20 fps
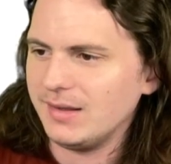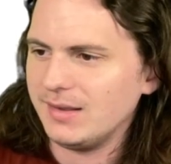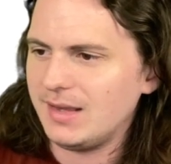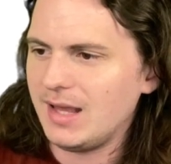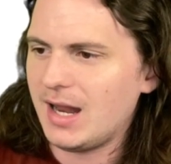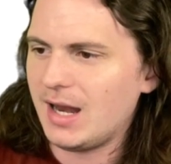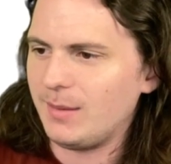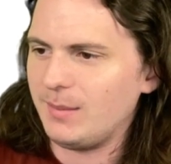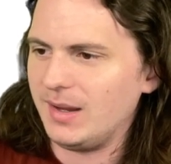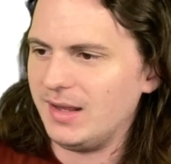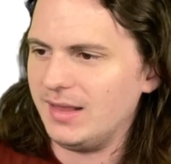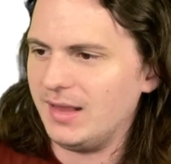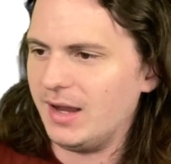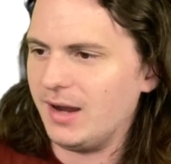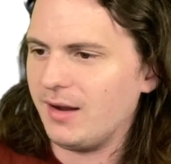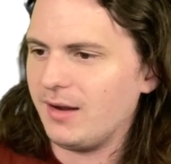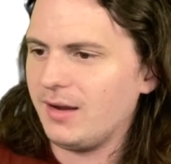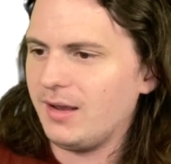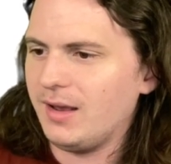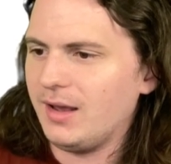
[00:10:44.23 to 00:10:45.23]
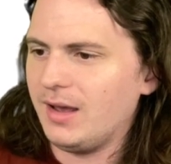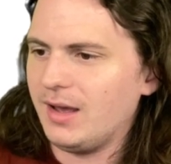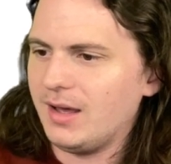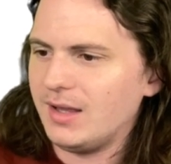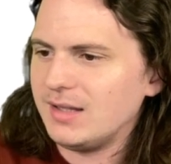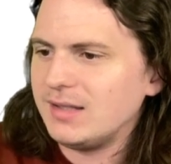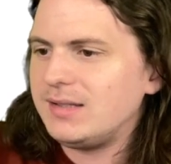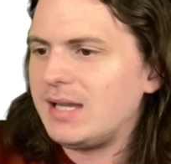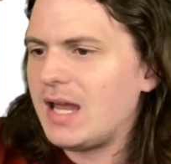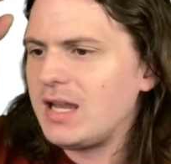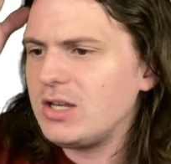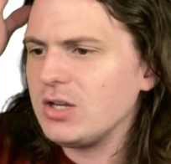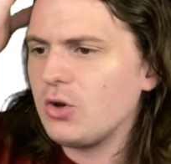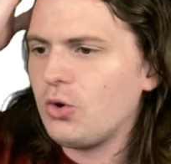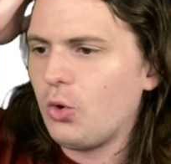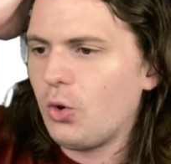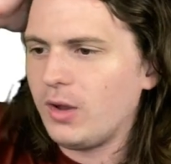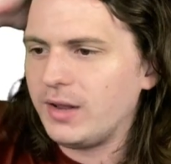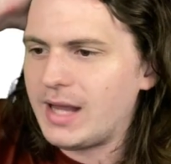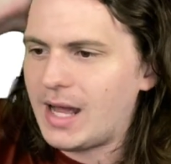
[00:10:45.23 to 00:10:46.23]
Then I'm in there.
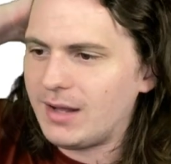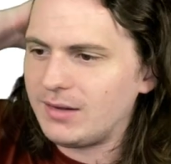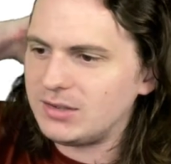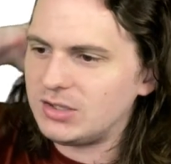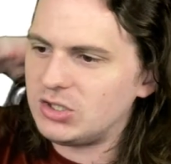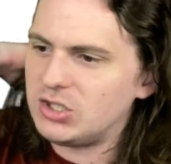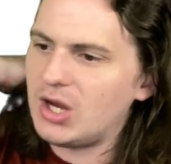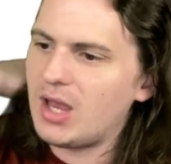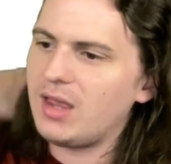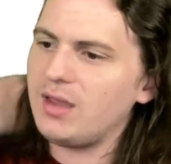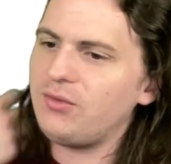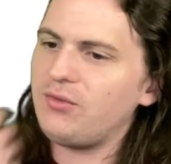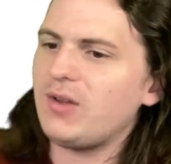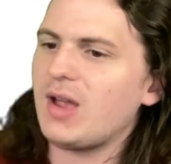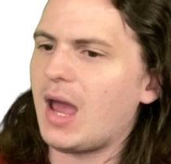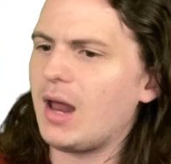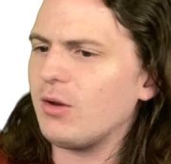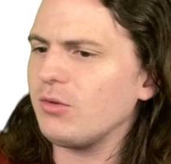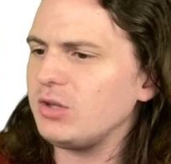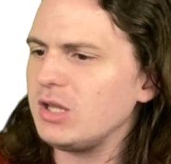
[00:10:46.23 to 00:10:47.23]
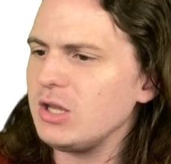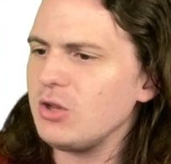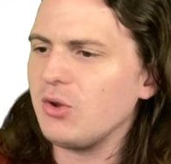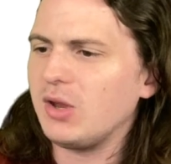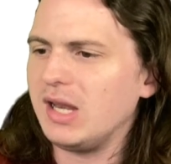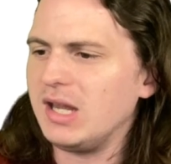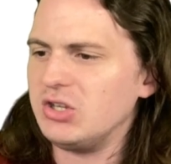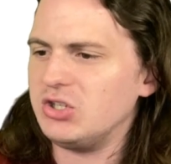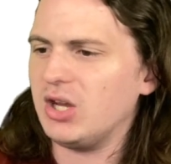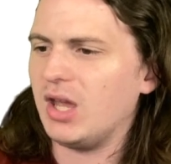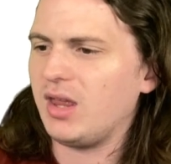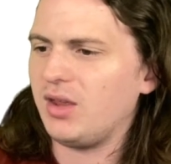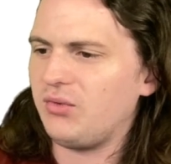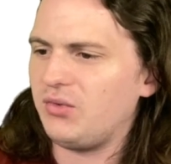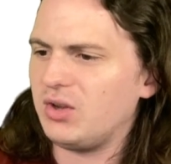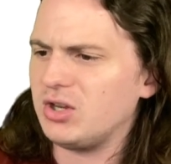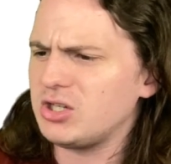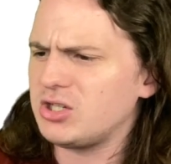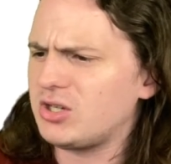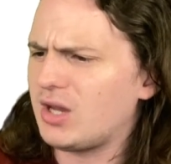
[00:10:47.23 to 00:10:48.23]
Tentacool, now, jellyfish, I don't think you can eat
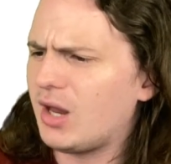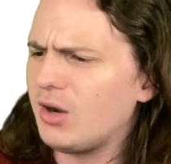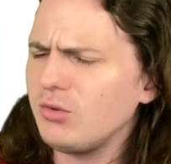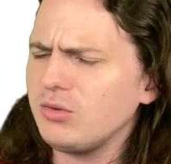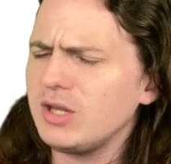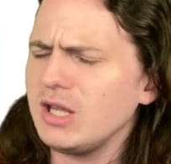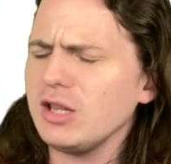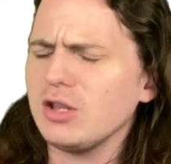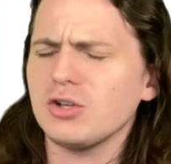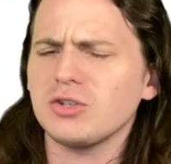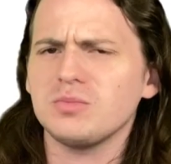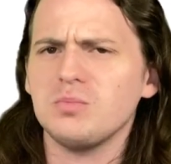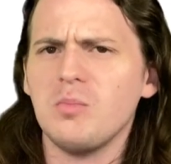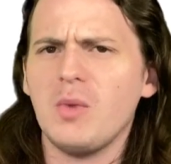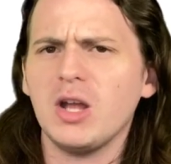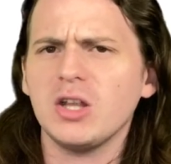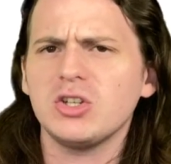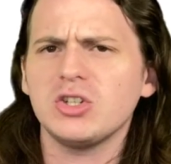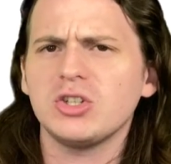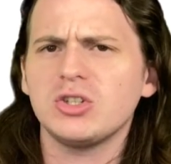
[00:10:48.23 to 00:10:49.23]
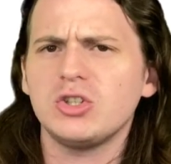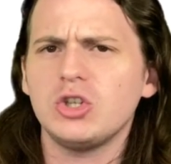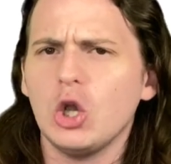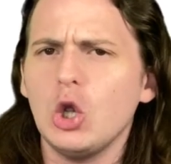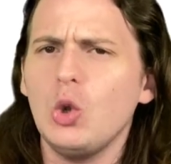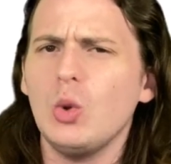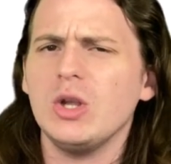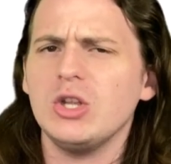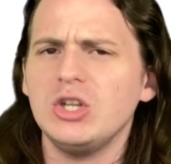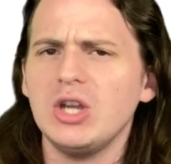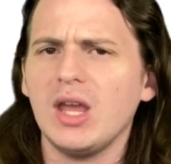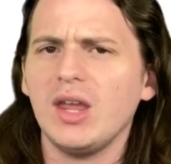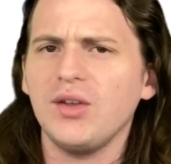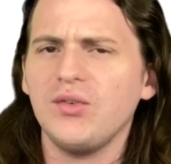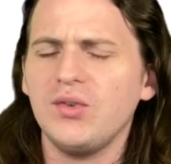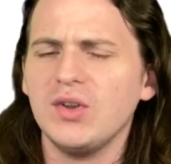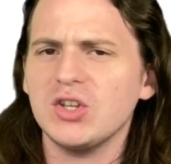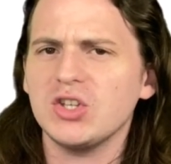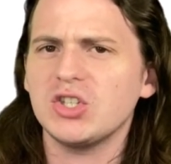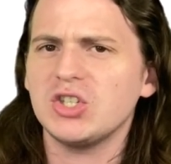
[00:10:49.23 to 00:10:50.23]
jellyfish. I don't think there's much to a
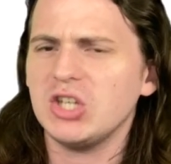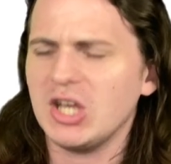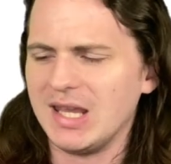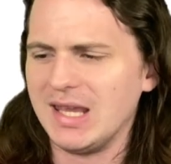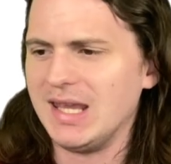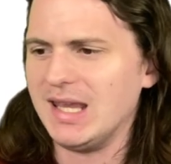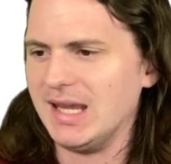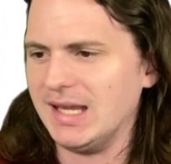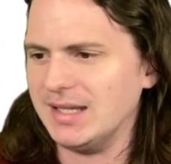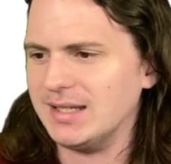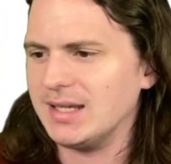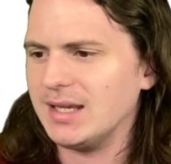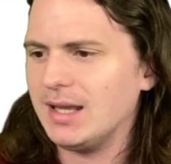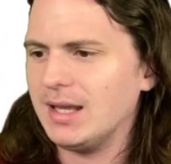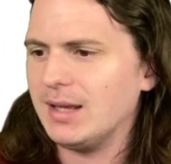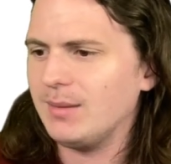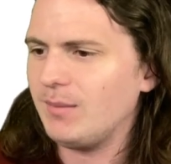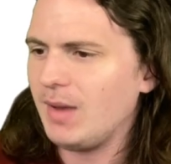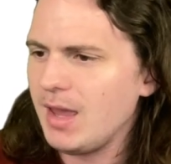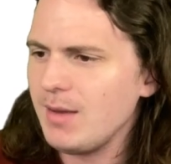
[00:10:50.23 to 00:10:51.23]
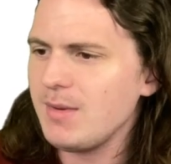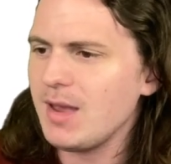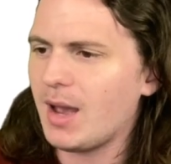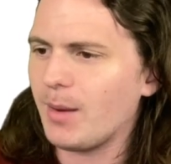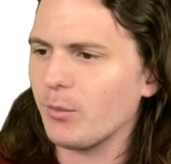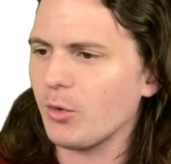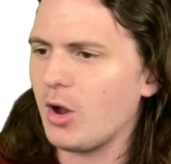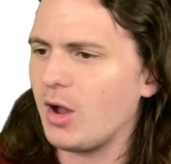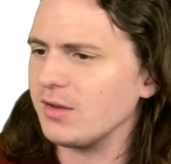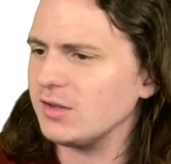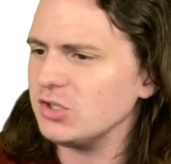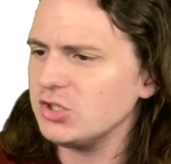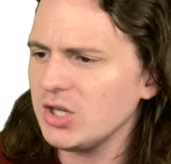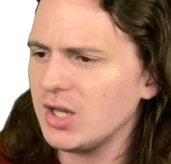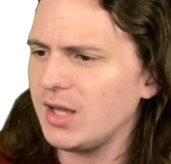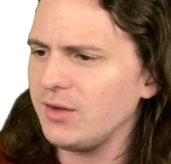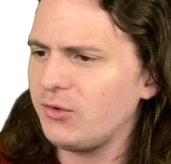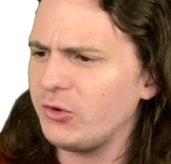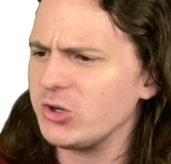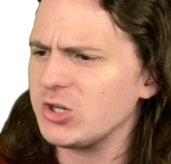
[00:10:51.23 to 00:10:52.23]
jellyfish to eat. Maybe I'm wrong. The
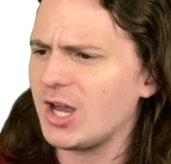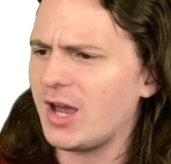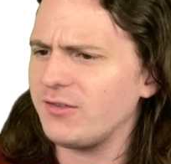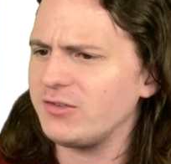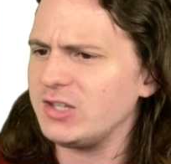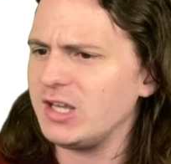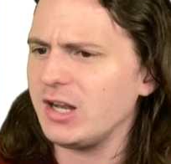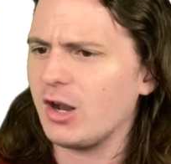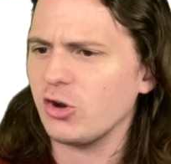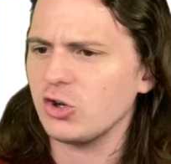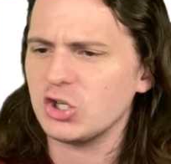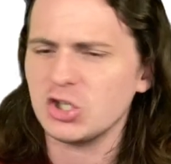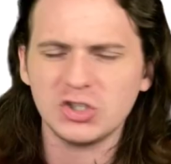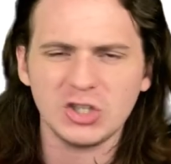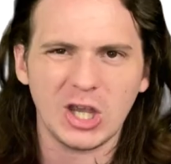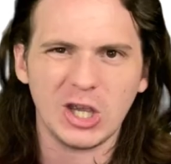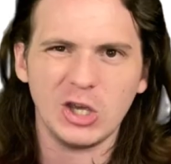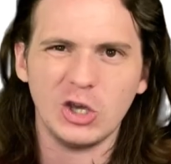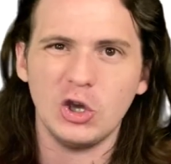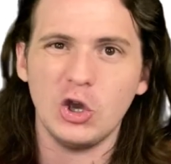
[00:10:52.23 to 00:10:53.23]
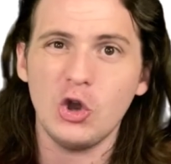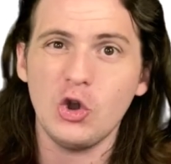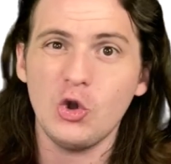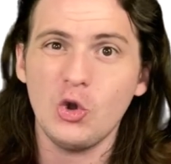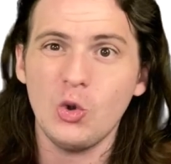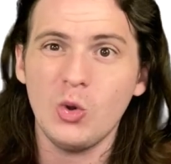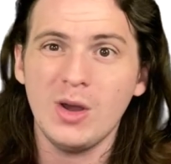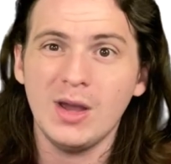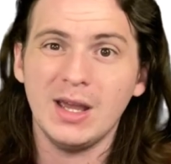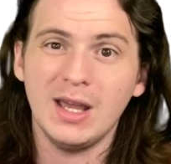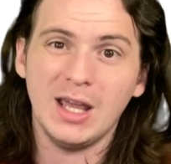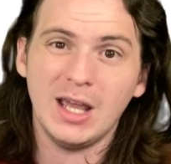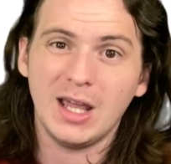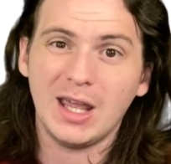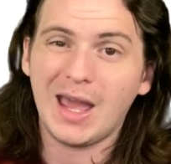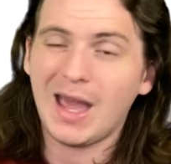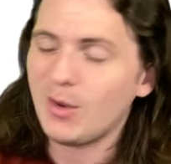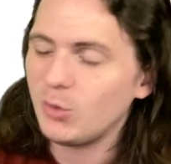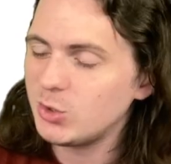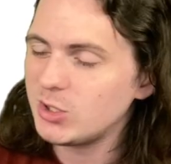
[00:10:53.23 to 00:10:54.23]
jellyfish I've seen are just like goo
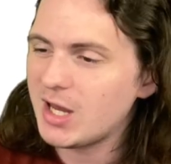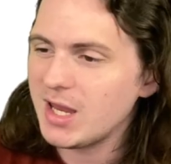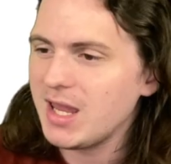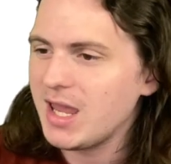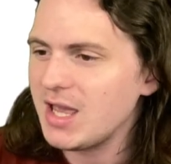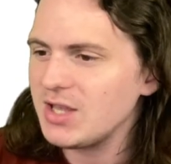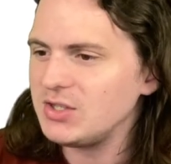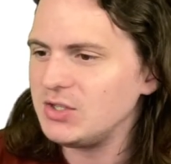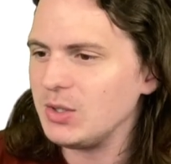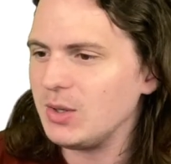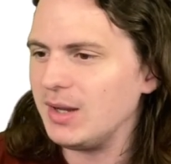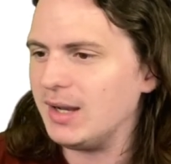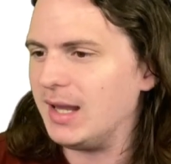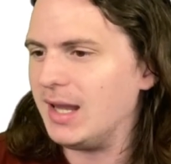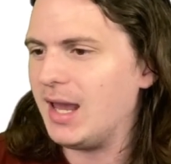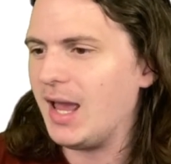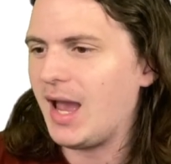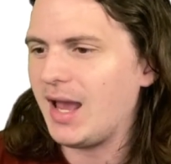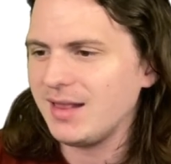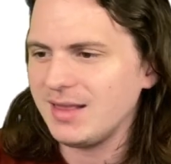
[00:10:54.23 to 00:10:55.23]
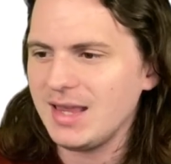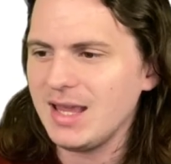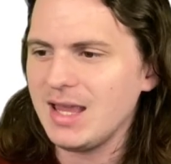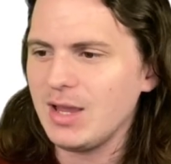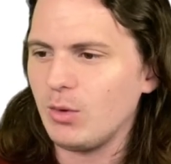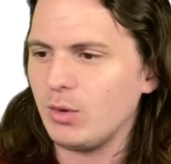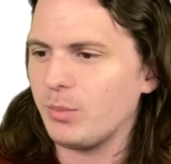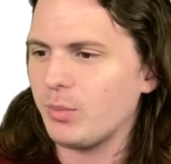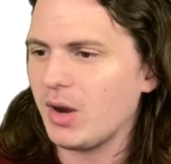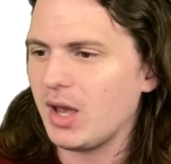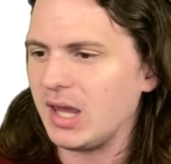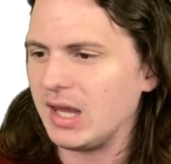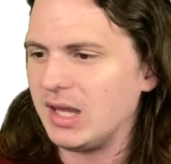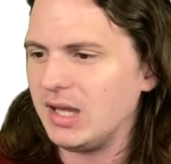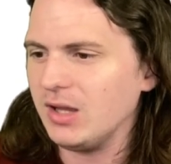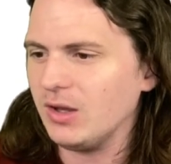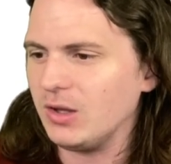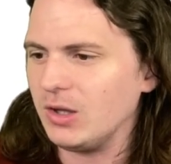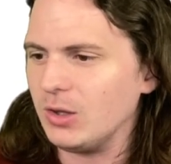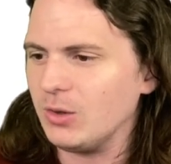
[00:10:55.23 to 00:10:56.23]
which I guess you could eat. I think it would probably
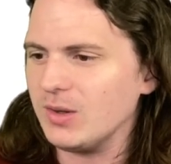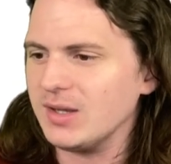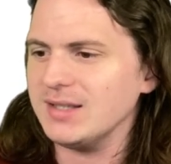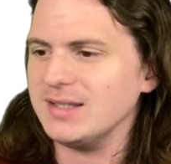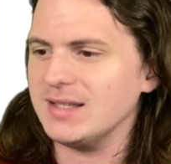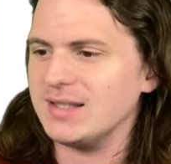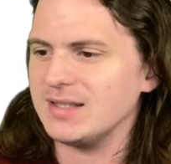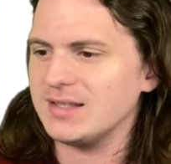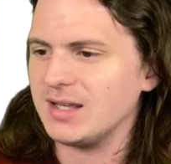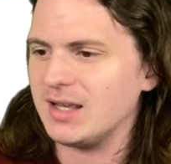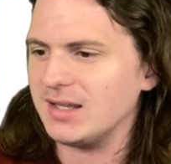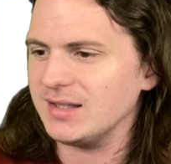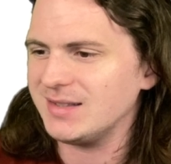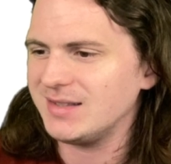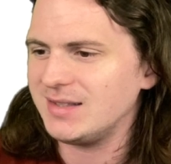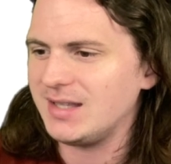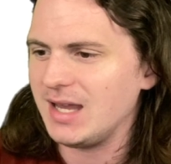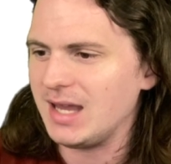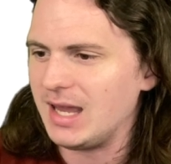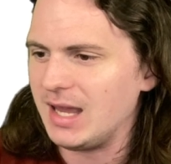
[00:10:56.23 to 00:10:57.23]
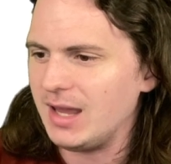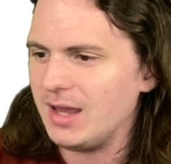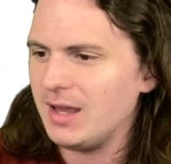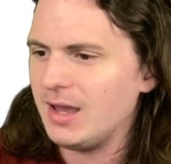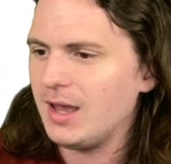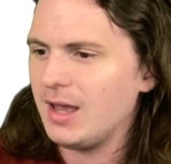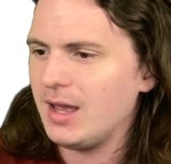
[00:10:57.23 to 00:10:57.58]
kill you because it's uh, stingy.